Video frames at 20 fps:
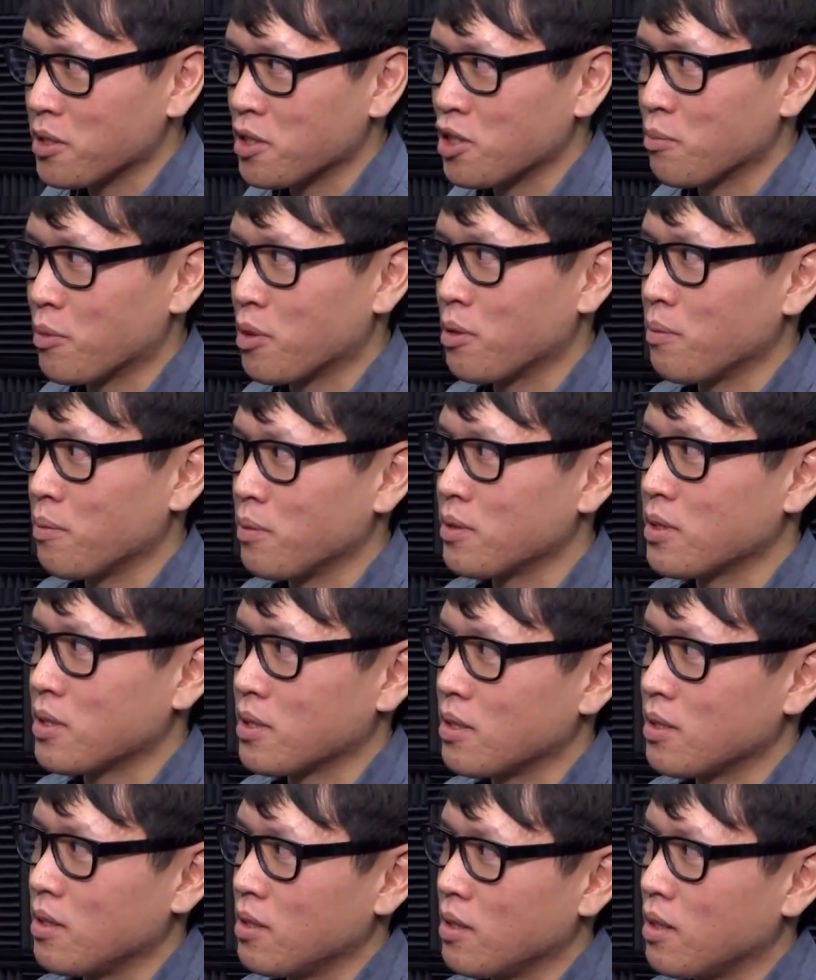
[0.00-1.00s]
There probably won't be
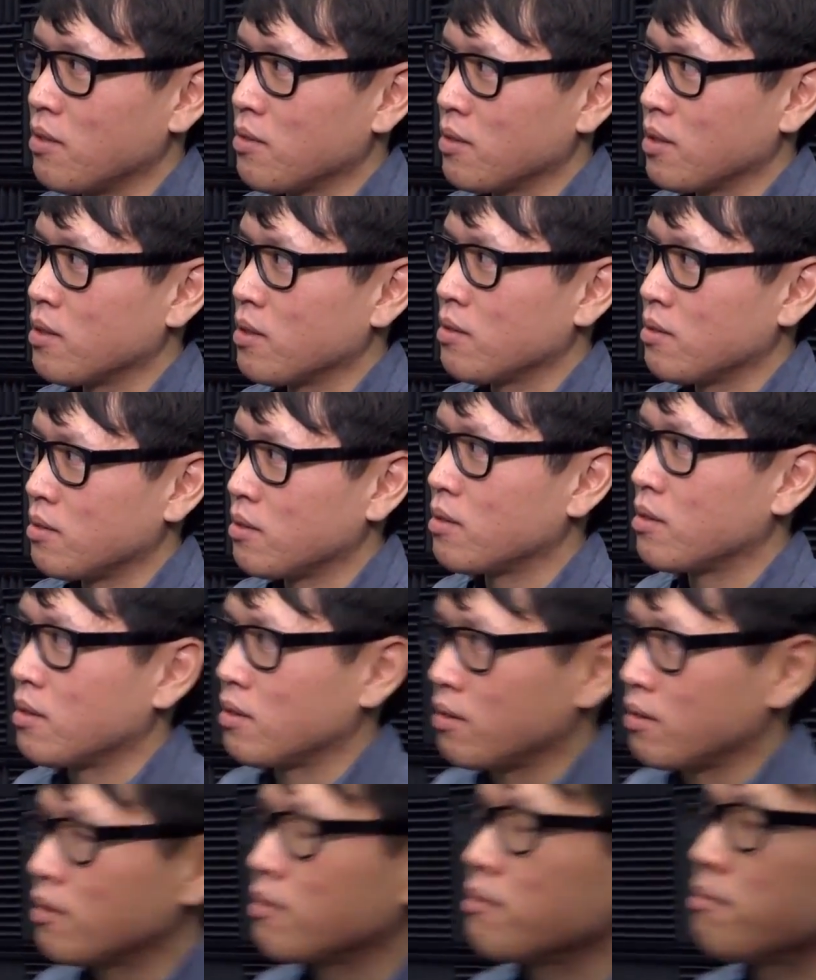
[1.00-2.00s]
another dev kit for the headset.